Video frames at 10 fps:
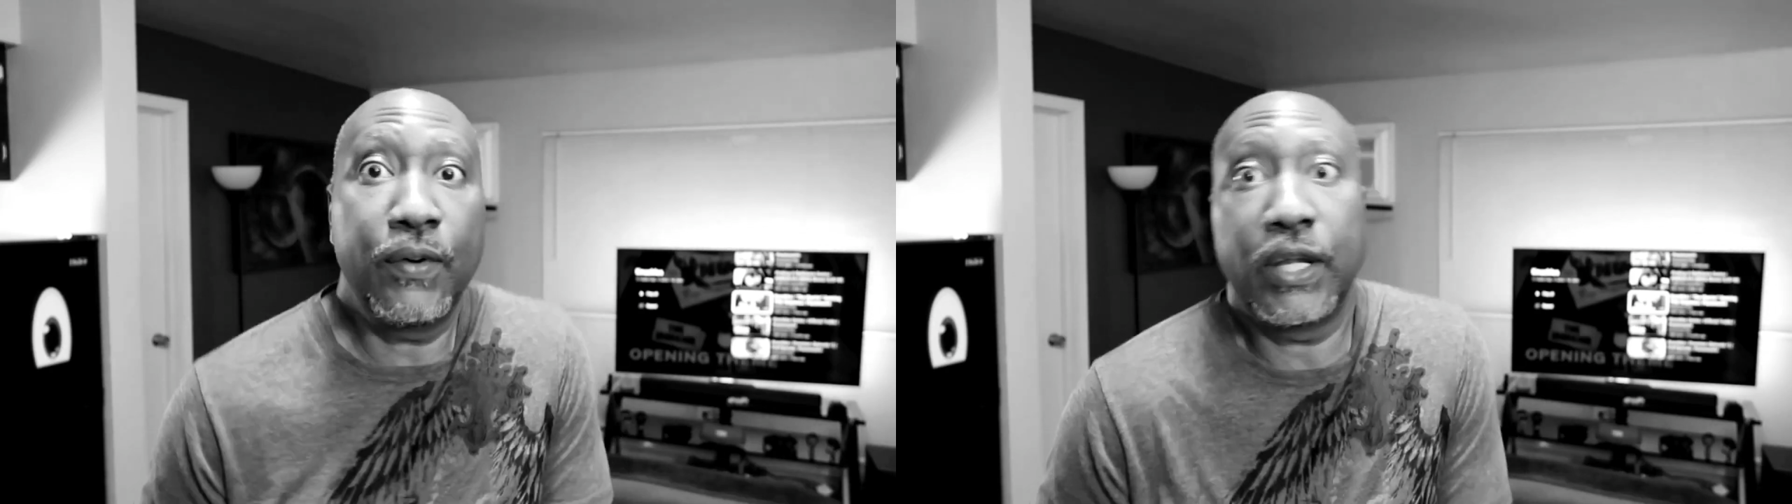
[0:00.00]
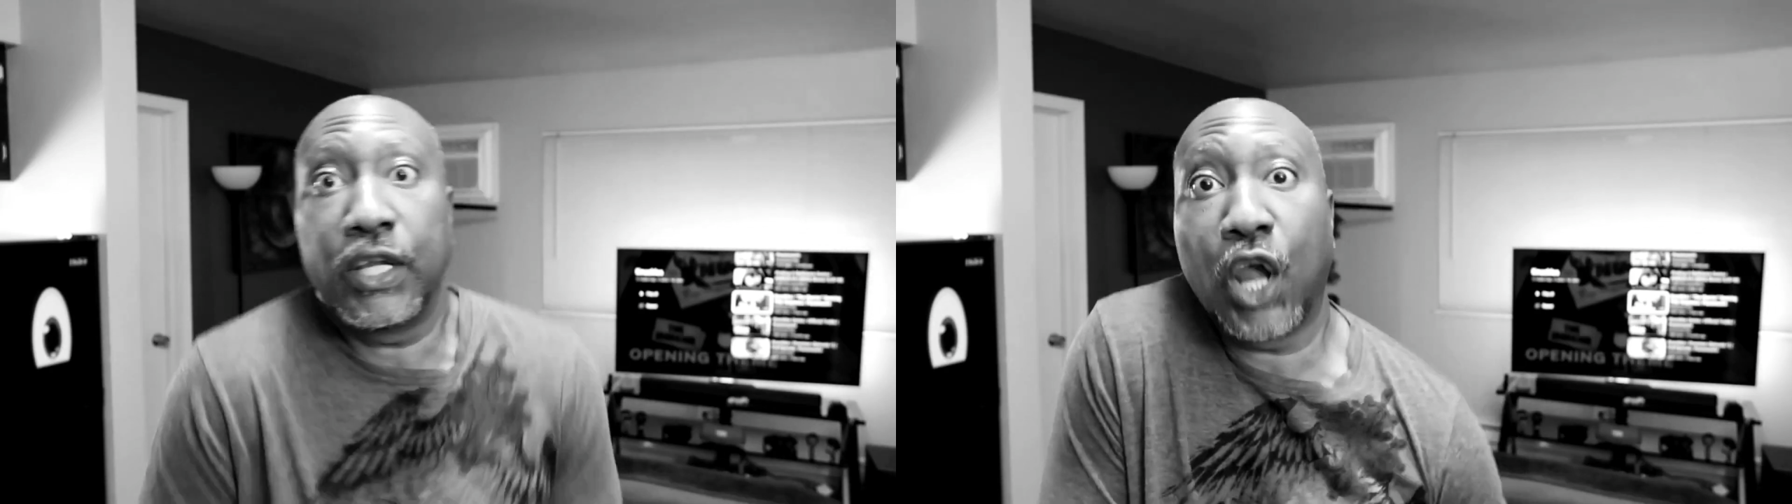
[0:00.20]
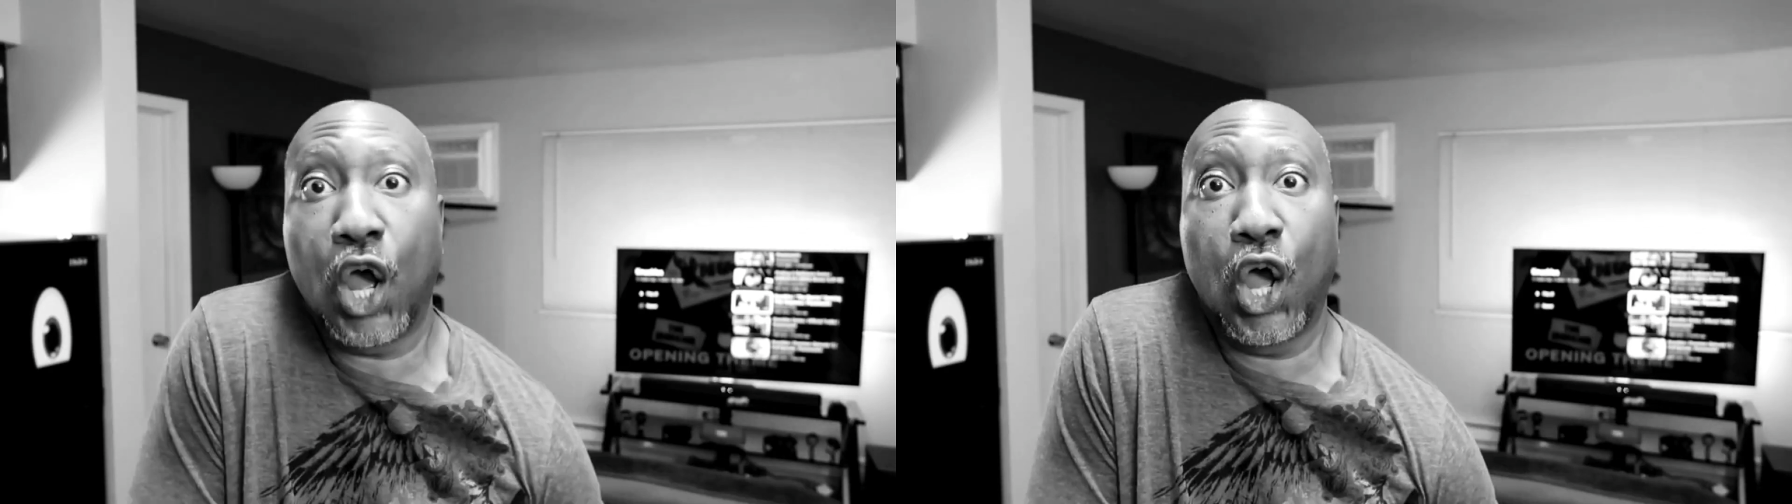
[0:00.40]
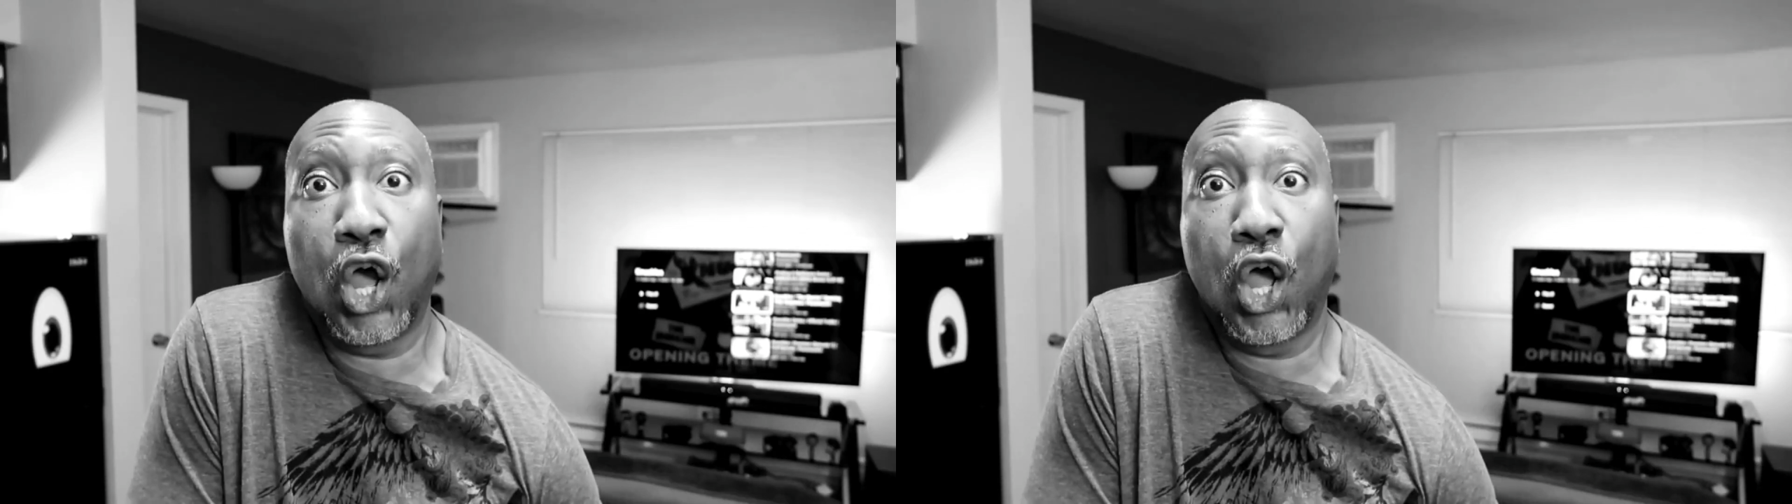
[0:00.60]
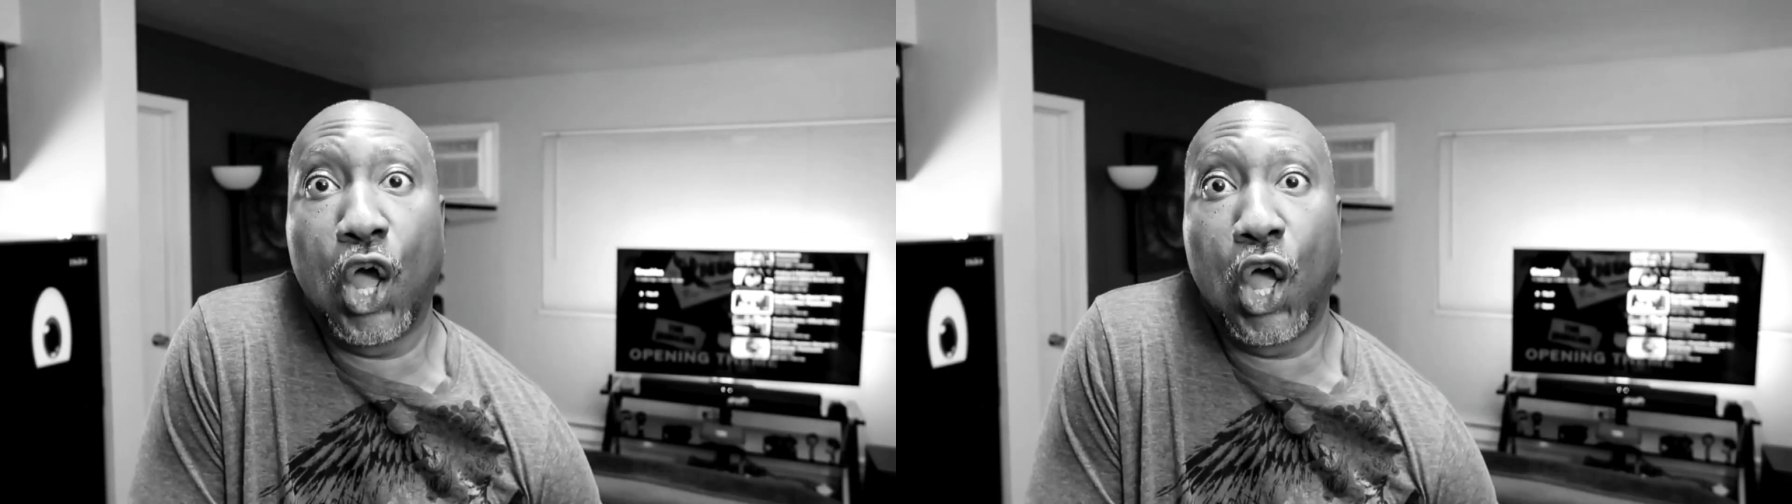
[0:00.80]

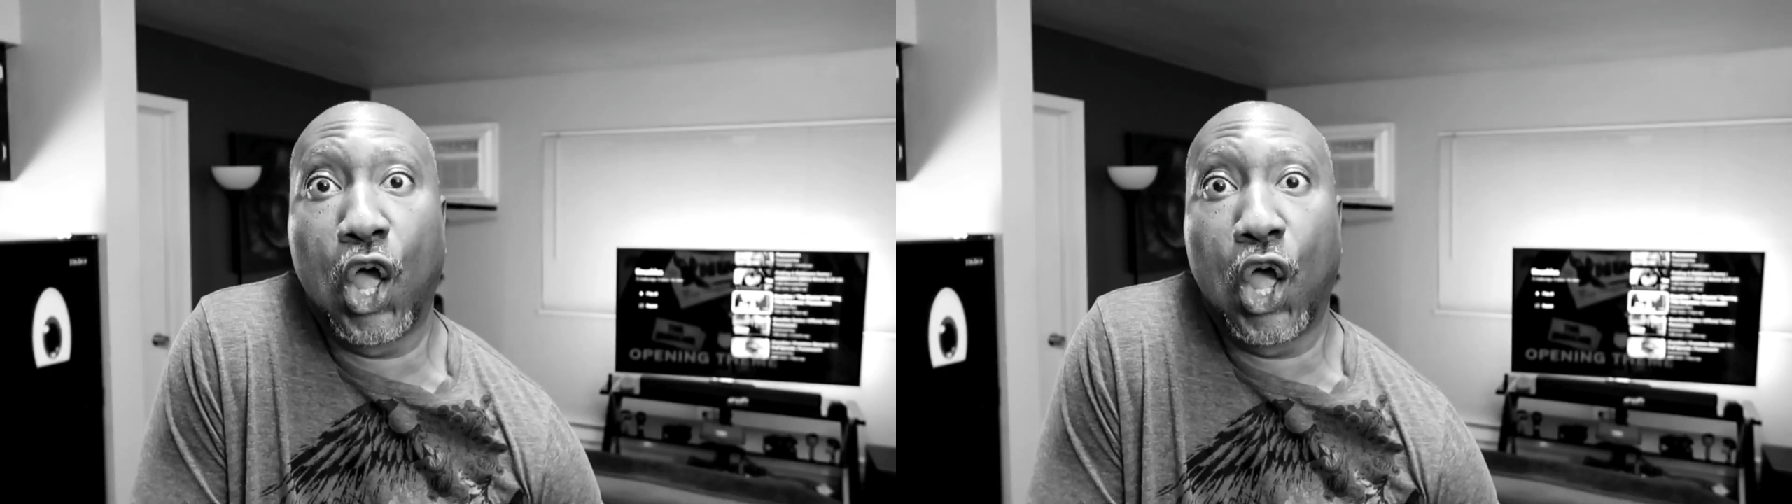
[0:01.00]
the warrior.